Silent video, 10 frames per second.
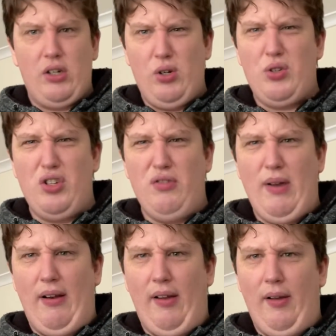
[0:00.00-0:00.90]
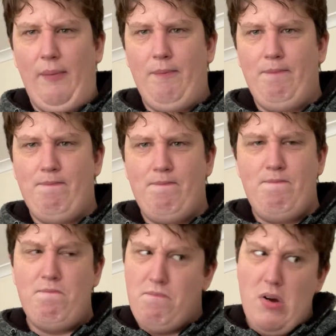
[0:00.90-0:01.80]
Could do better.
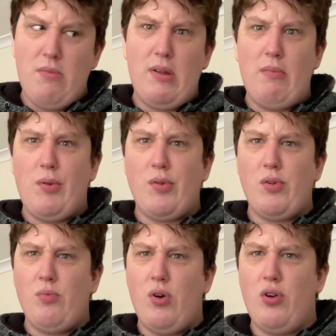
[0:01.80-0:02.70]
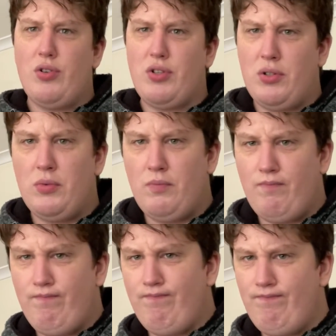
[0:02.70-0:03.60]
Might be able to do worse.
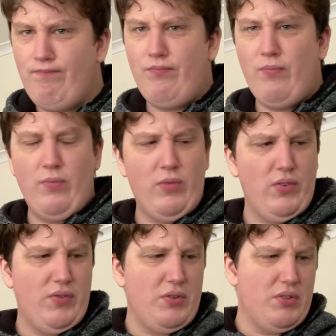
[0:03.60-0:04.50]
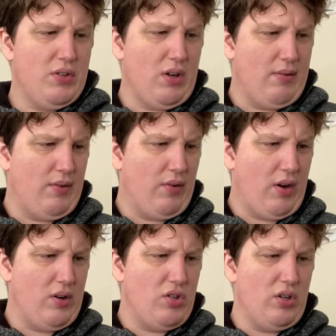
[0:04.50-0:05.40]
First time I've
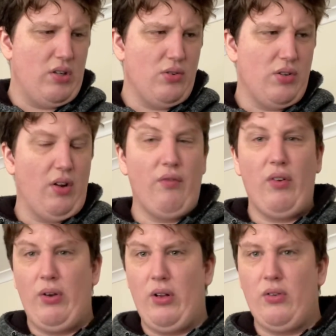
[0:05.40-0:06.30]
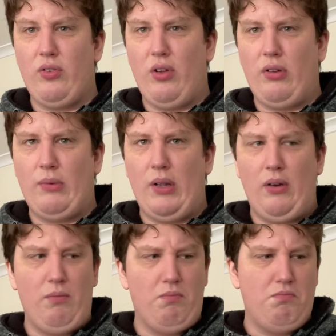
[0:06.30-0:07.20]
had a Jarritos in a very long time
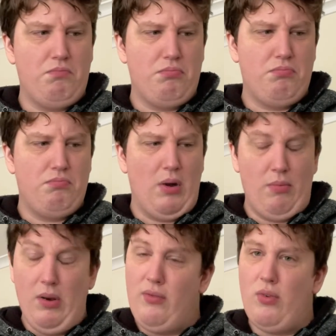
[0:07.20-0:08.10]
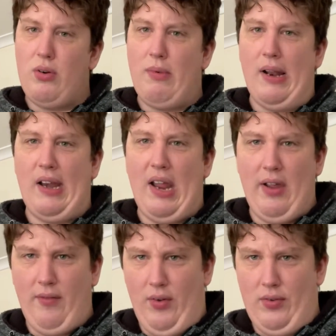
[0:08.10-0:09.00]
and probably watermelon
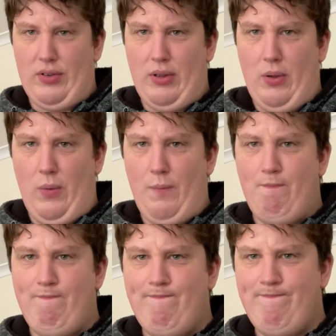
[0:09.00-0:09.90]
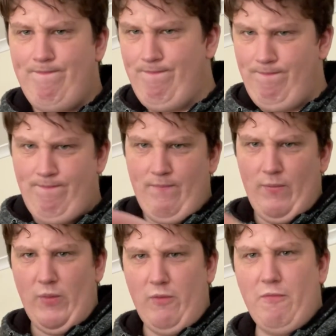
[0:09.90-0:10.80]
ever, so.
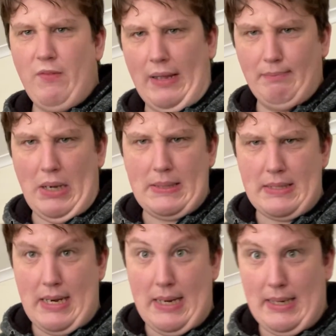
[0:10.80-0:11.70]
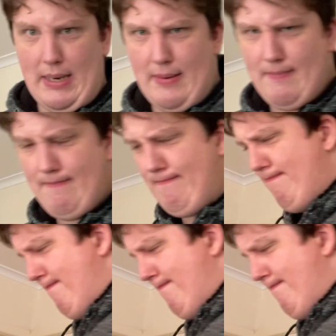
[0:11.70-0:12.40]
That bastard out of here.